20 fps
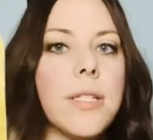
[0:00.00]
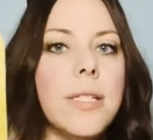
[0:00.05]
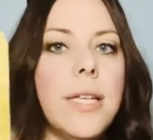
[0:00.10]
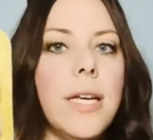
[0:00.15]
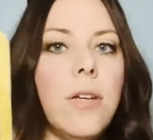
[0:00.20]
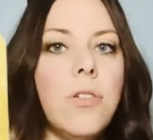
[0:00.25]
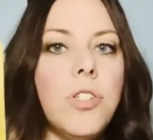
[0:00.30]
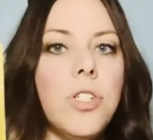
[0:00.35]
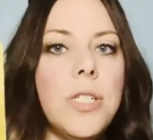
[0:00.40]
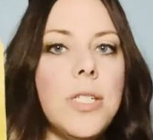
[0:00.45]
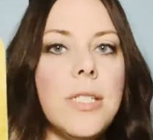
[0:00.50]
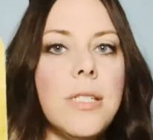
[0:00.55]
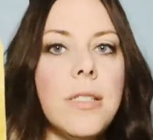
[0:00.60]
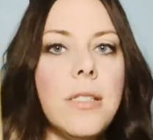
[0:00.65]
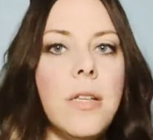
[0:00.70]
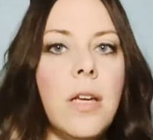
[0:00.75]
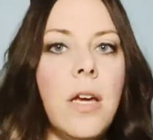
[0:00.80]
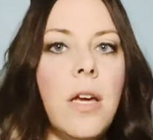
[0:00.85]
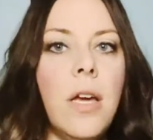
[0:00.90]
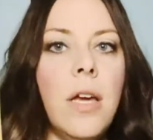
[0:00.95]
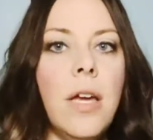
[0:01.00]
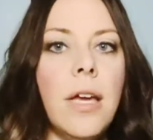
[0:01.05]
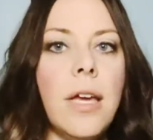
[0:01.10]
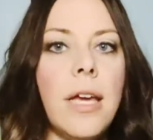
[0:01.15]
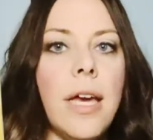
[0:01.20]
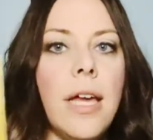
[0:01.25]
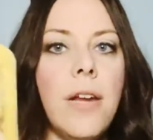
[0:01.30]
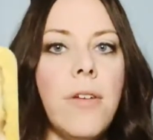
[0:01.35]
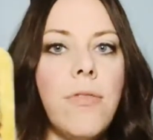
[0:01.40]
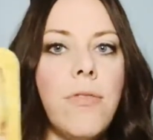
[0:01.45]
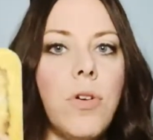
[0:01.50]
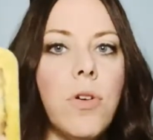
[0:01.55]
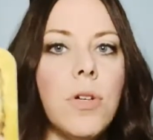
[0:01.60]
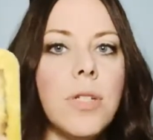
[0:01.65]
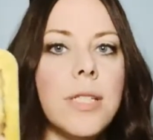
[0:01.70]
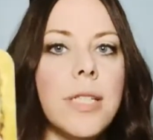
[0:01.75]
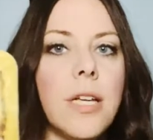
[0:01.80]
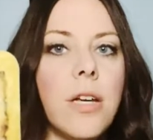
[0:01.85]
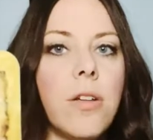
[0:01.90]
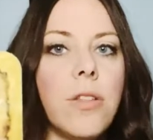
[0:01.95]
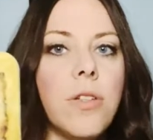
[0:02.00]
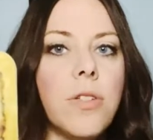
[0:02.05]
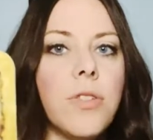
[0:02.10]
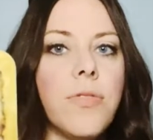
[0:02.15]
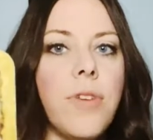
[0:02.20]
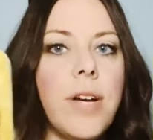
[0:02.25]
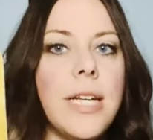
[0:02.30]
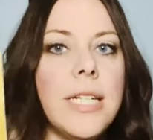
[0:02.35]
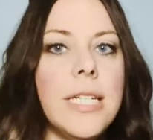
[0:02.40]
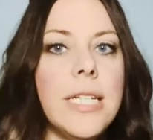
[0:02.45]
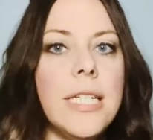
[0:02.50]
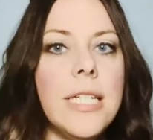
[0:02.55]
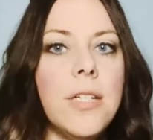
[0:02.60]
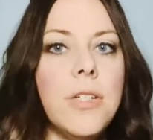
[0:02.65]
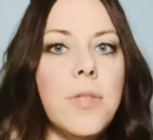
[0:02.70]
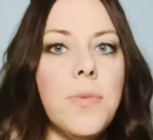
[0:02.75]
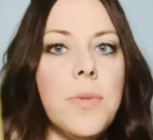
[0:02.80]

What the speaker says: See how she's kind of focusing on those fine details,